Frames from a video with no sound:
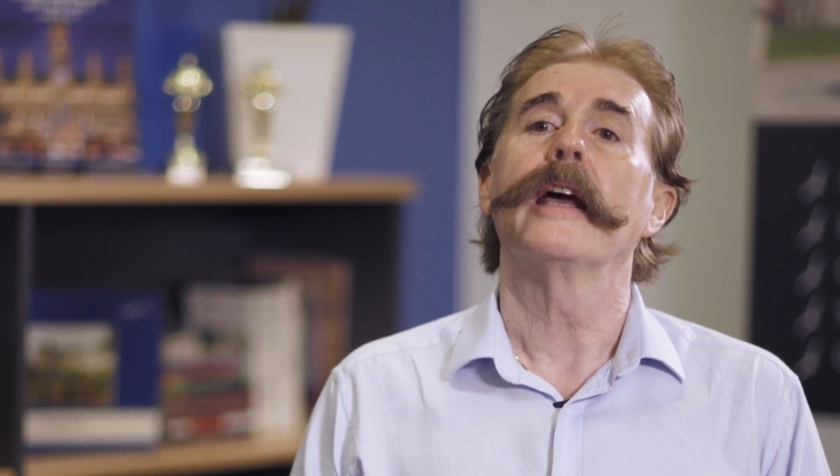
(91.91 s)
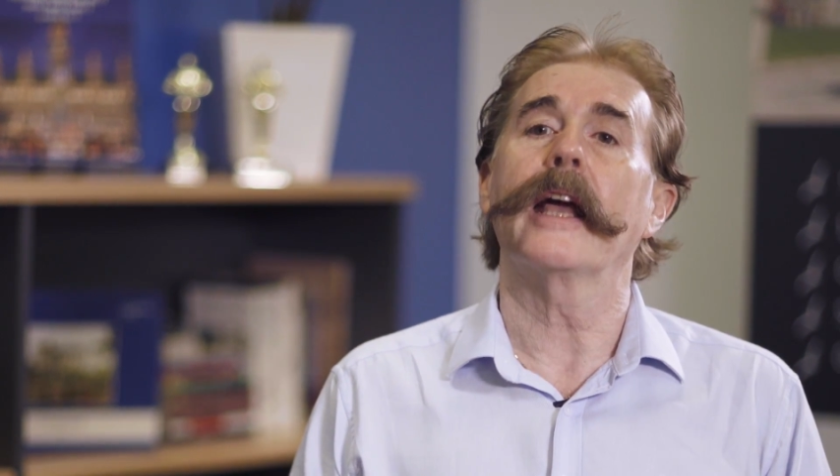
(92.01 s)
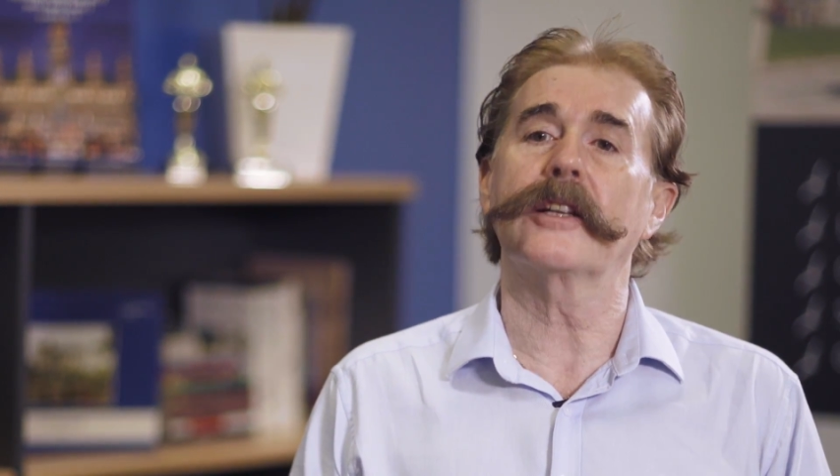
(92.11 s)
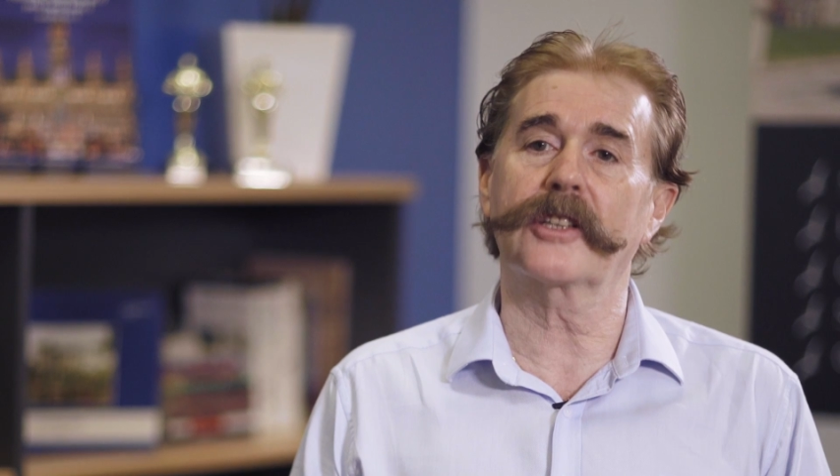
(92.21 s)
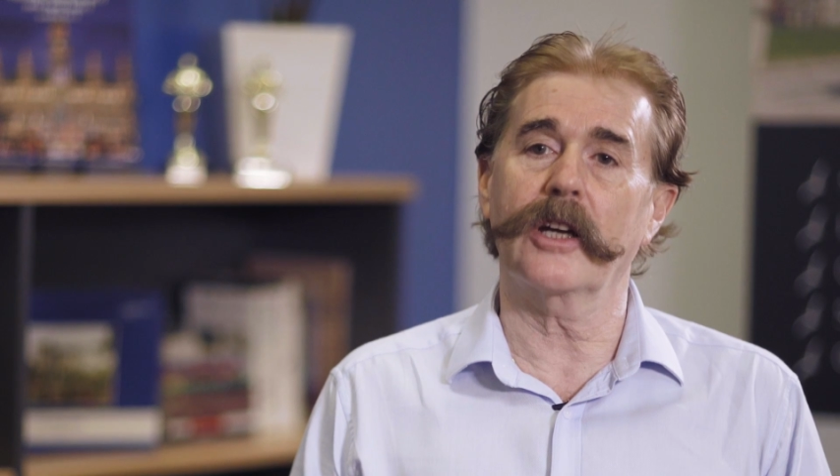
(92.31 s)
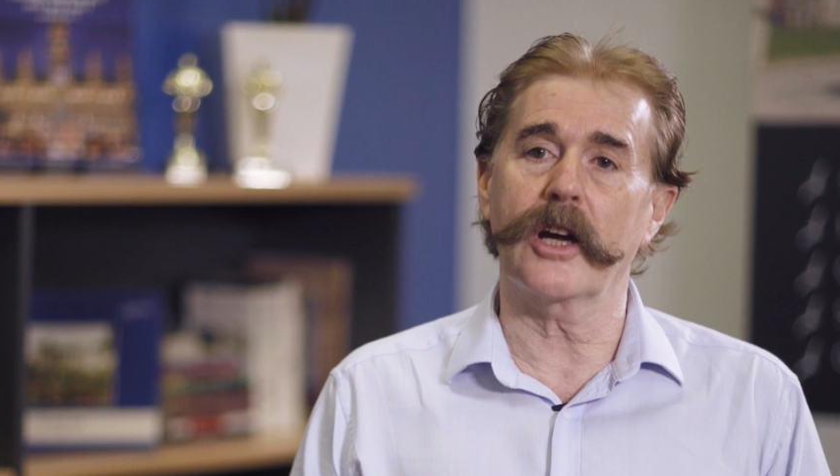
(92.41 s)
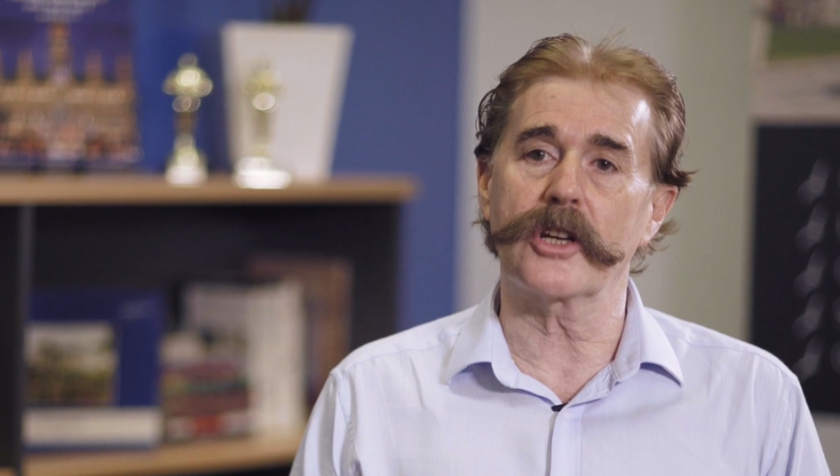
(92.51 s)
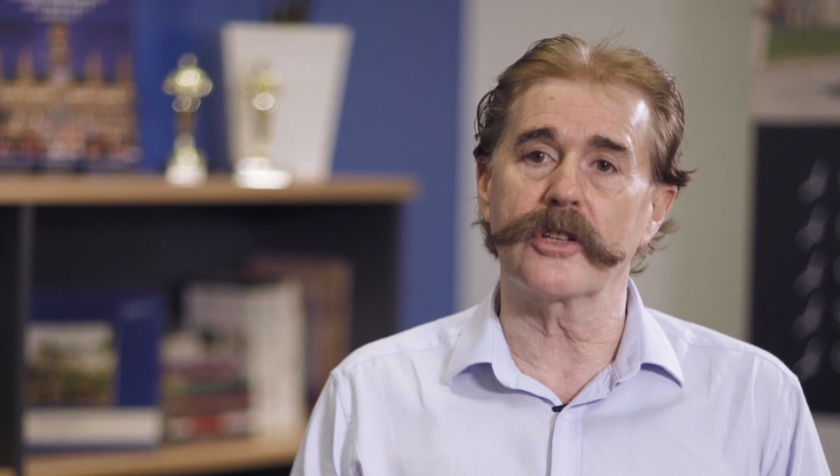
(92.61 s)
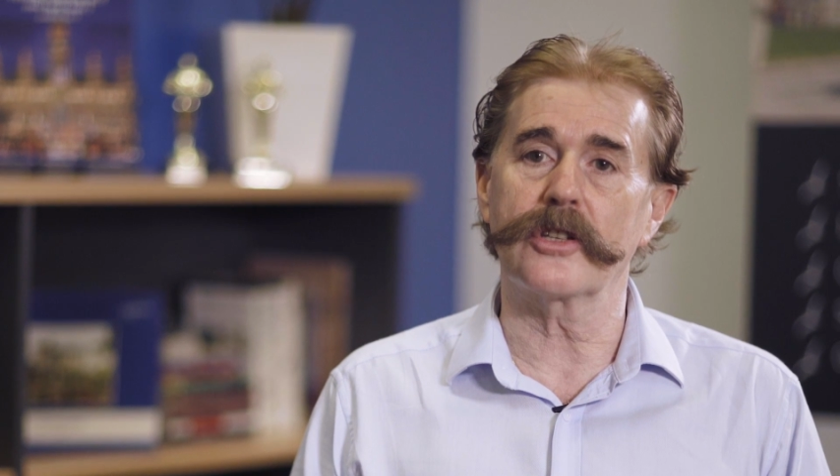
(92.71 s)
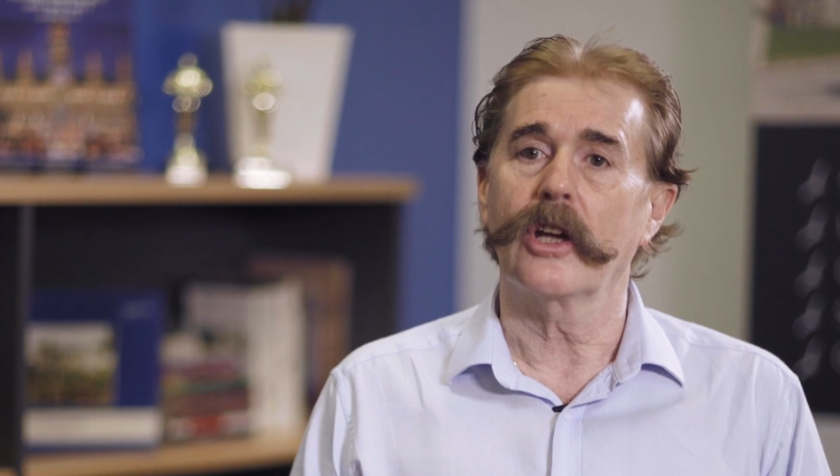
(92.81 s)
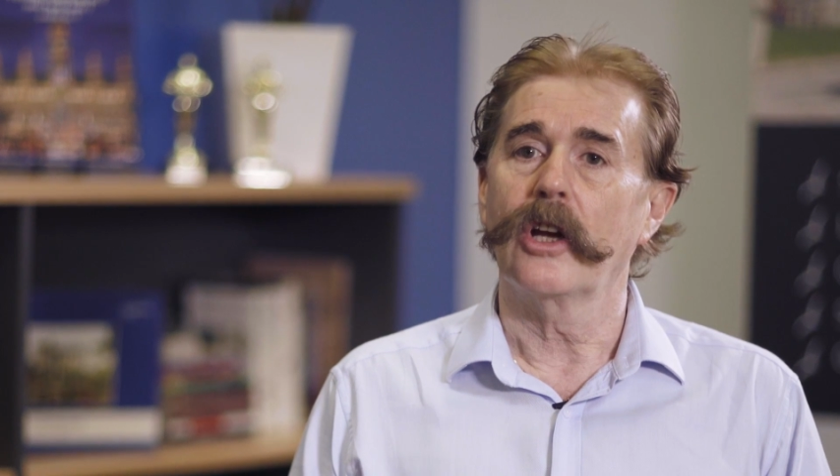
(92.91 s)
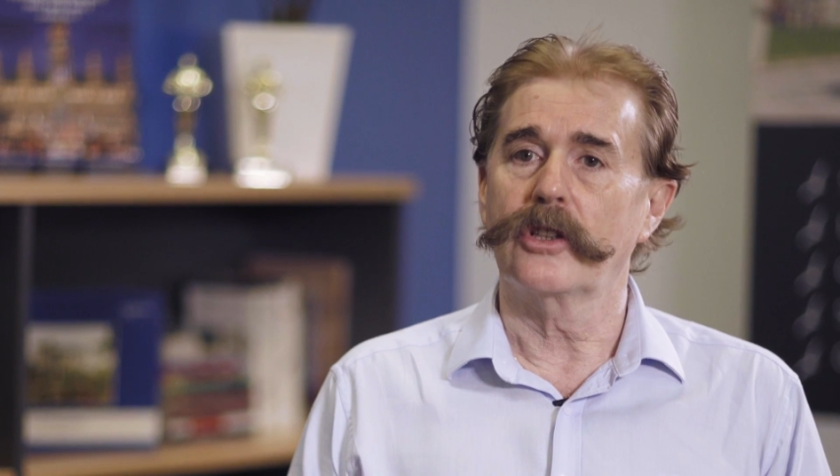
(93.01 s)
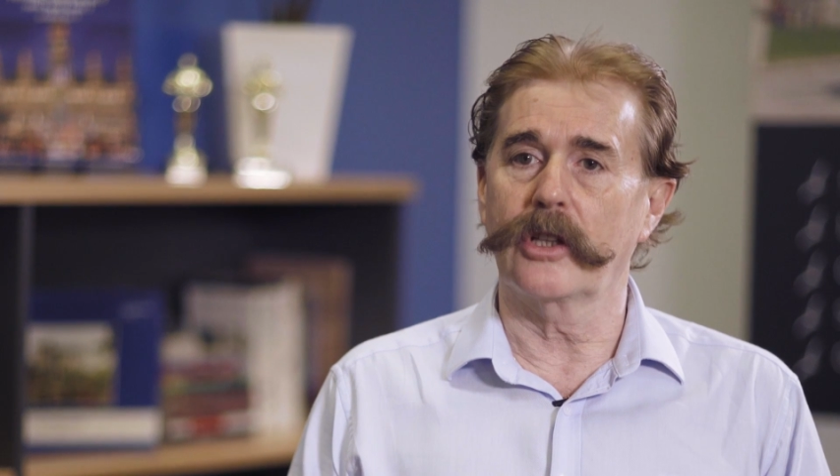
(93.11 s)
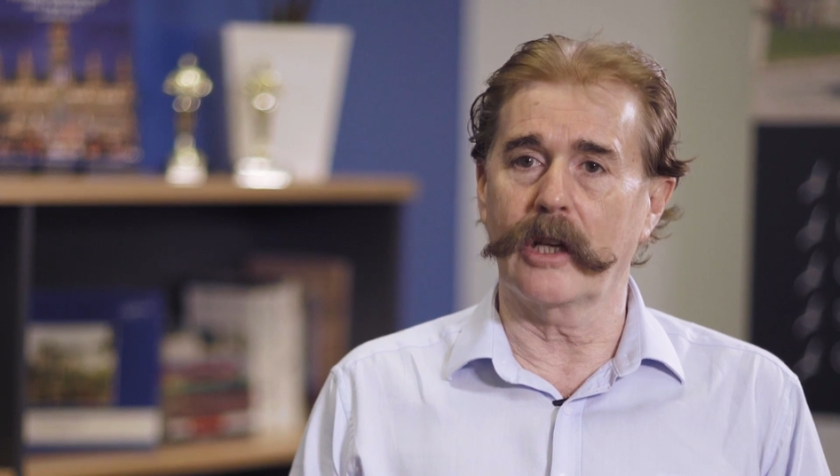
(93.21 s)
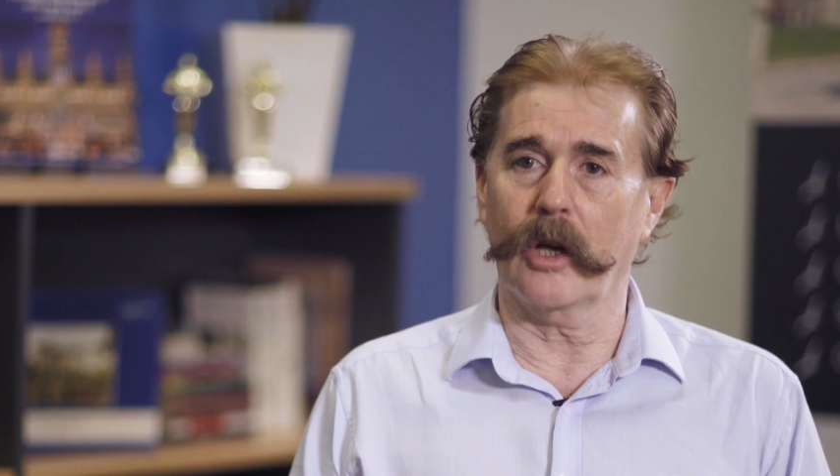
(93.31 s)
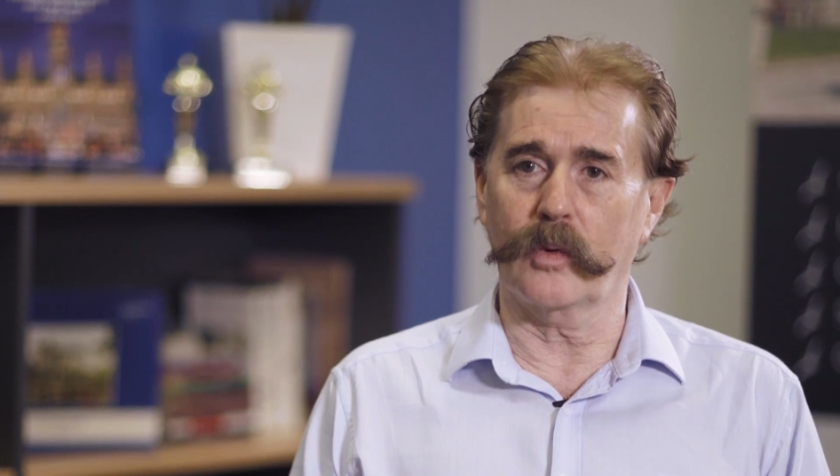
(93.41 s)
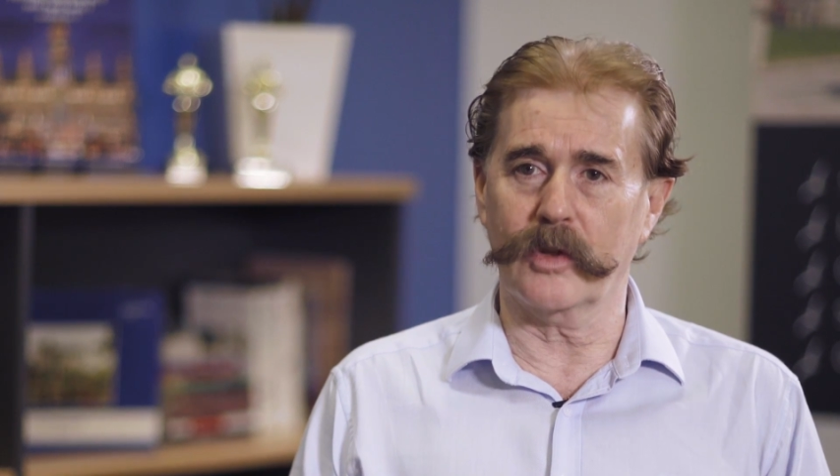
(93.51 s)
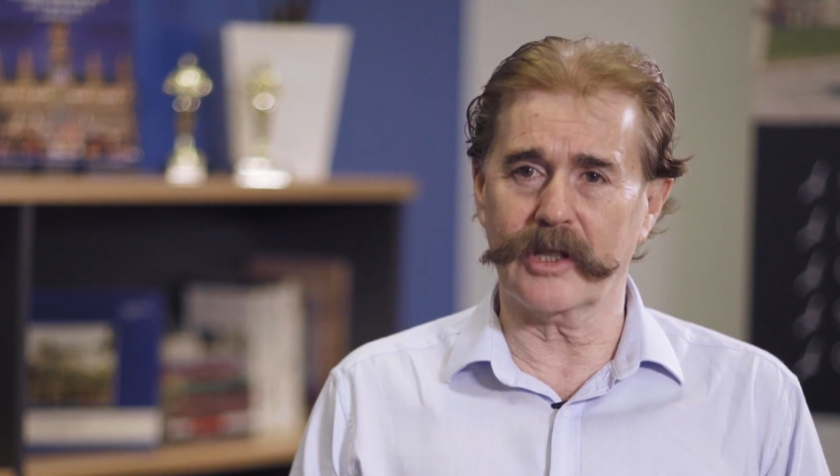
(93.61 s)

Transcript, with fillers: excursions to the local